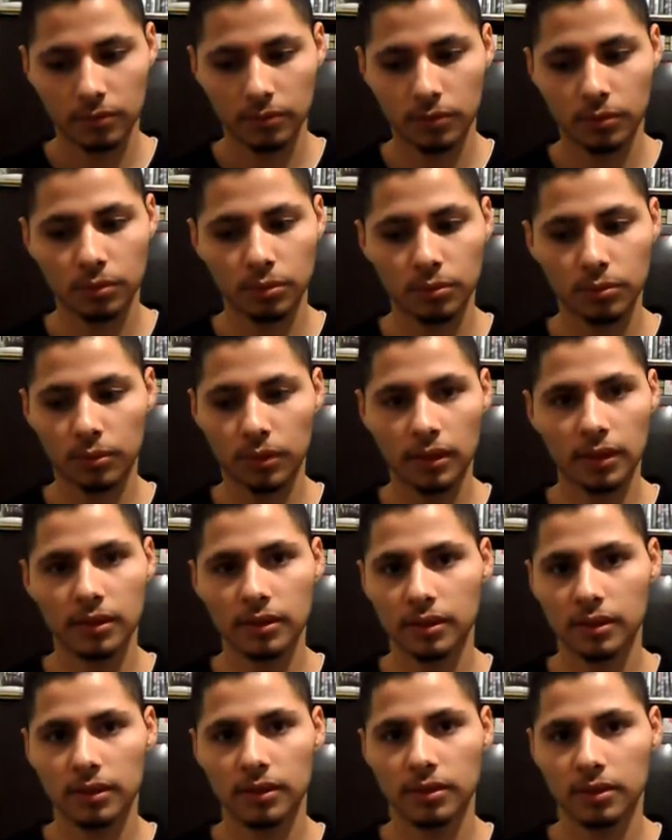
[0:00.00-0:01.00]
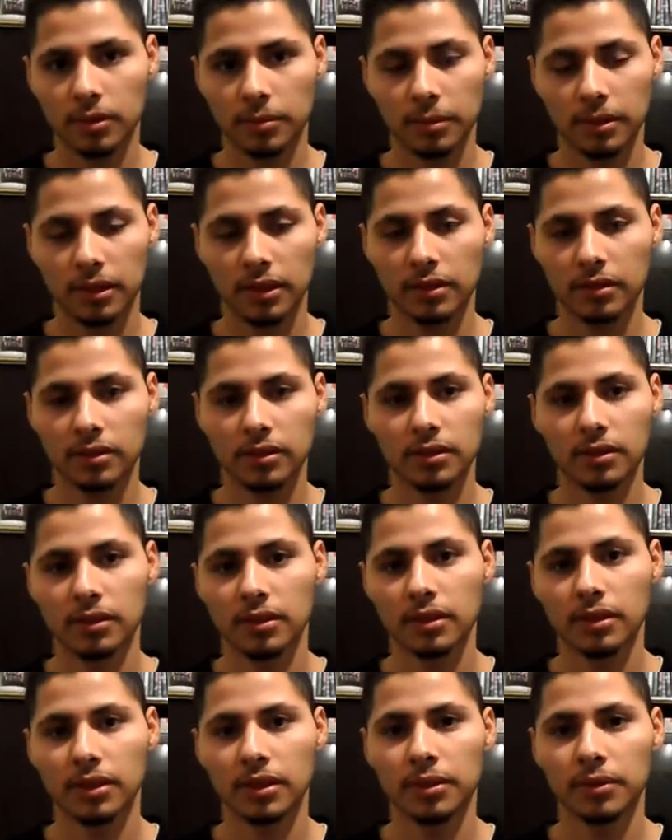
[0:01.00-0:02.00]
Tualatin or something else,
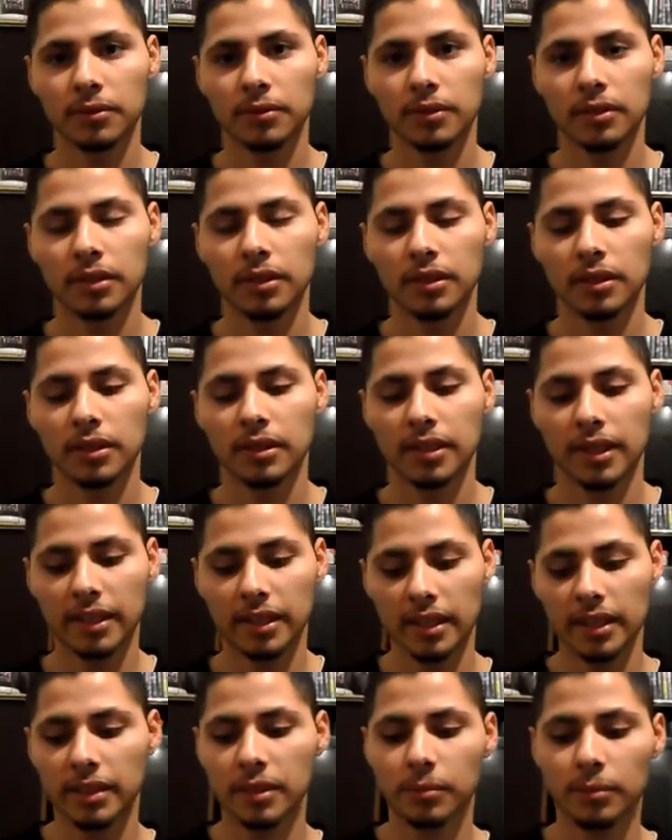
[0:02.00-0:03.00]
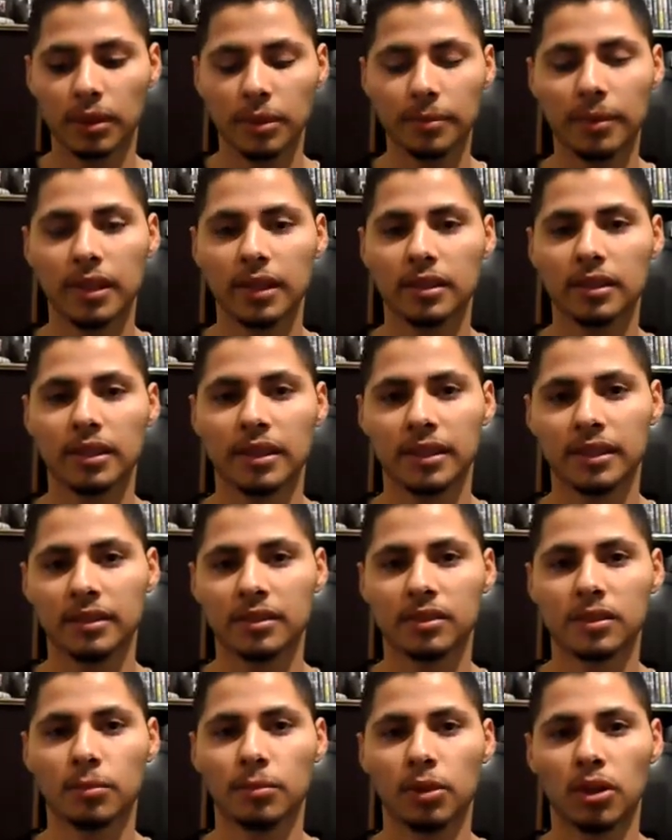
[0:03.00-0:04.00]
you know, because I can bring back like
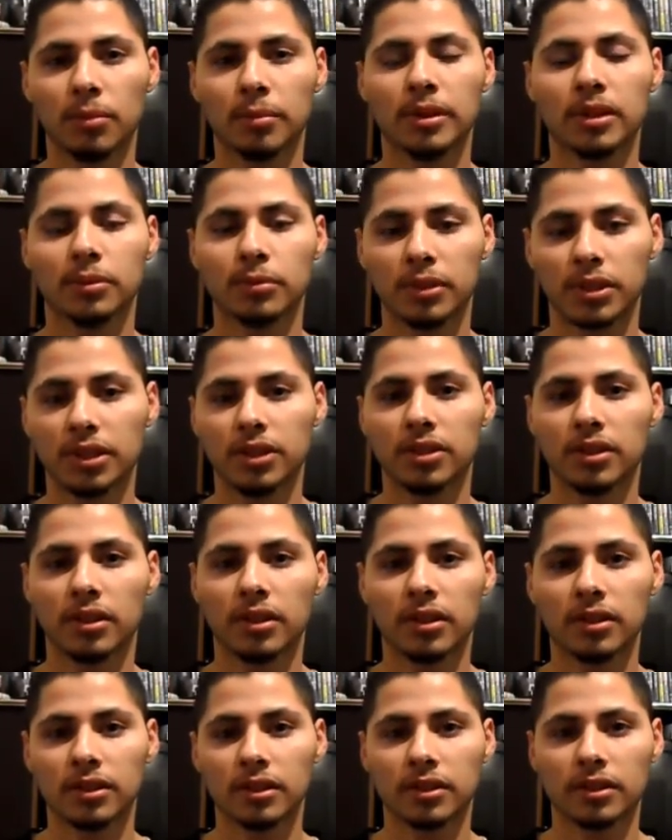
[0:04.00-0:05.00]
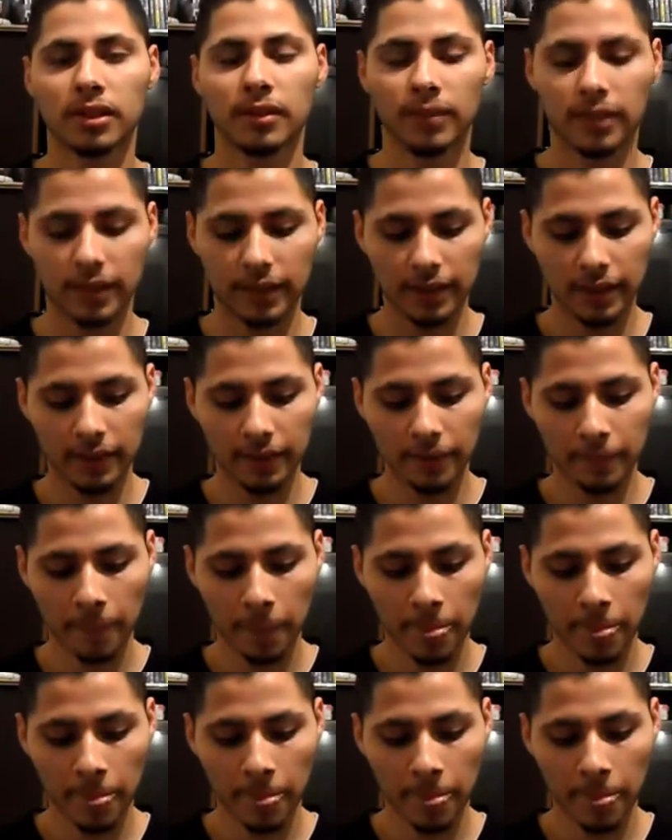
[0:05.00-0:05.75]
Superbias, which is dark and stuff like that.